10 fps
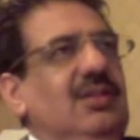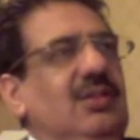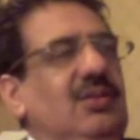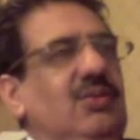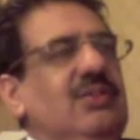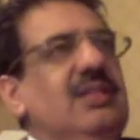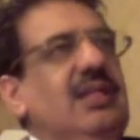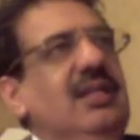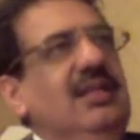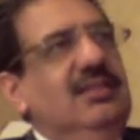who is
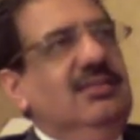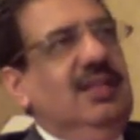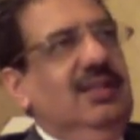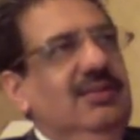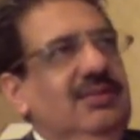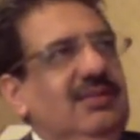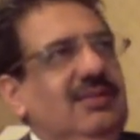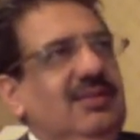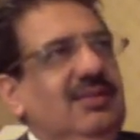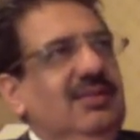creating this value?
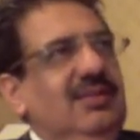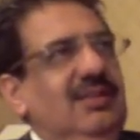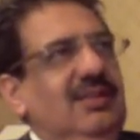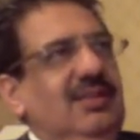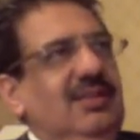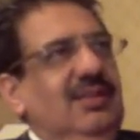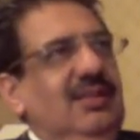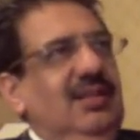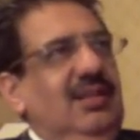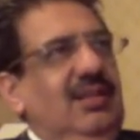
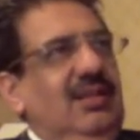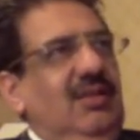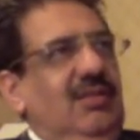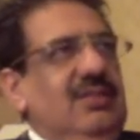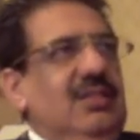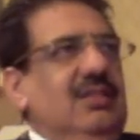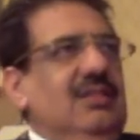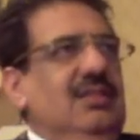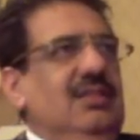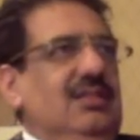And the obvious answer
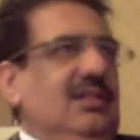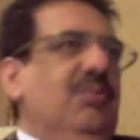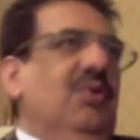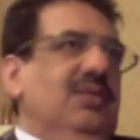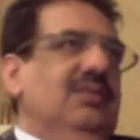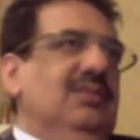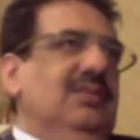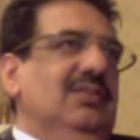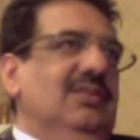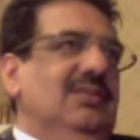is the employees
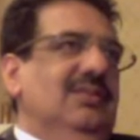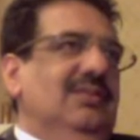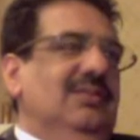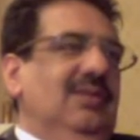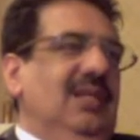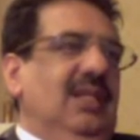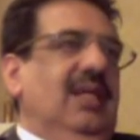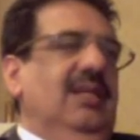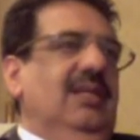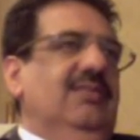in that
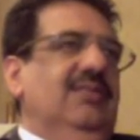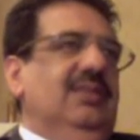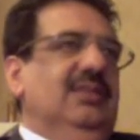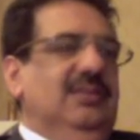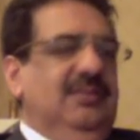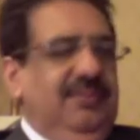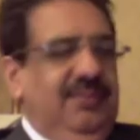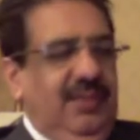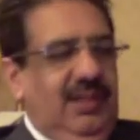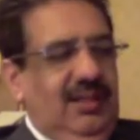interface.
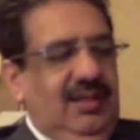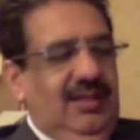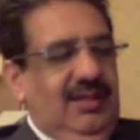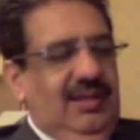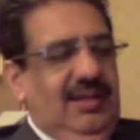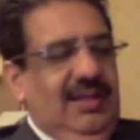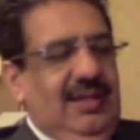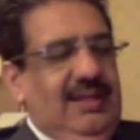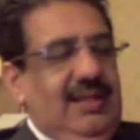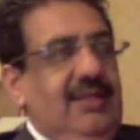
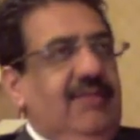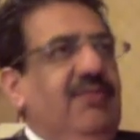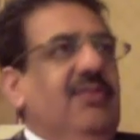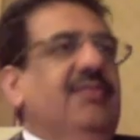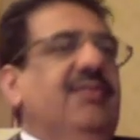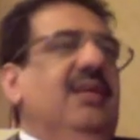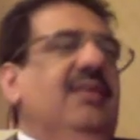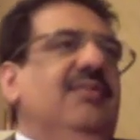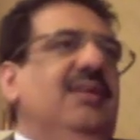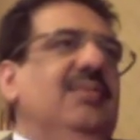And then the fourth final
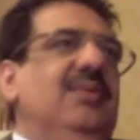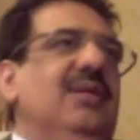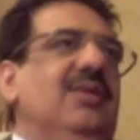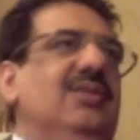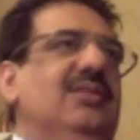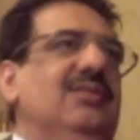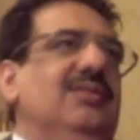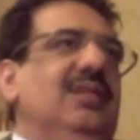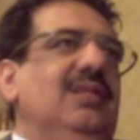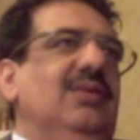fundamental question we
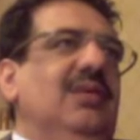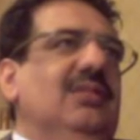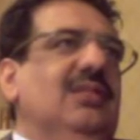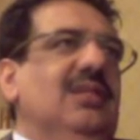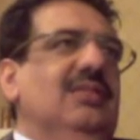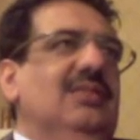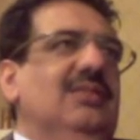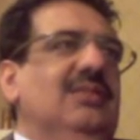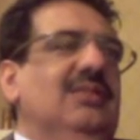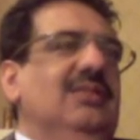need to ask
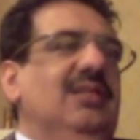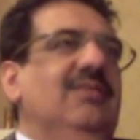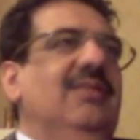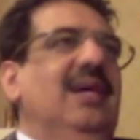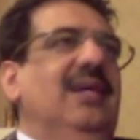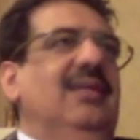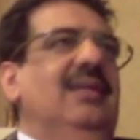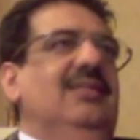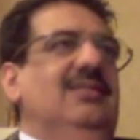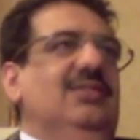ourselves is, if that
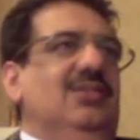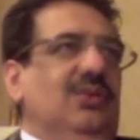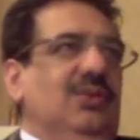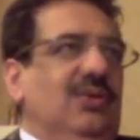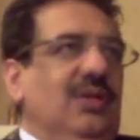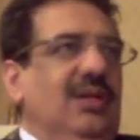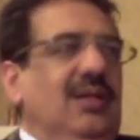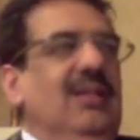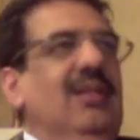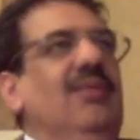is true,
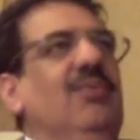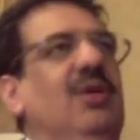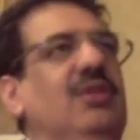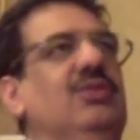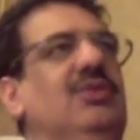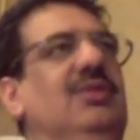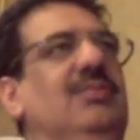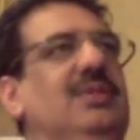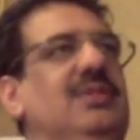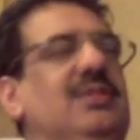then what should the
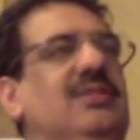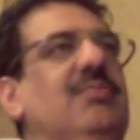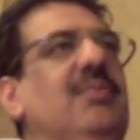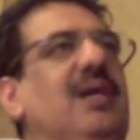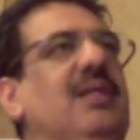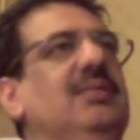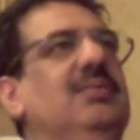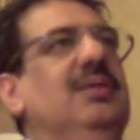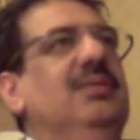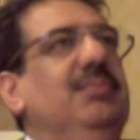business of
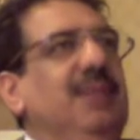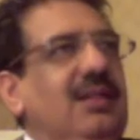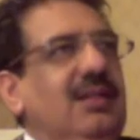management be?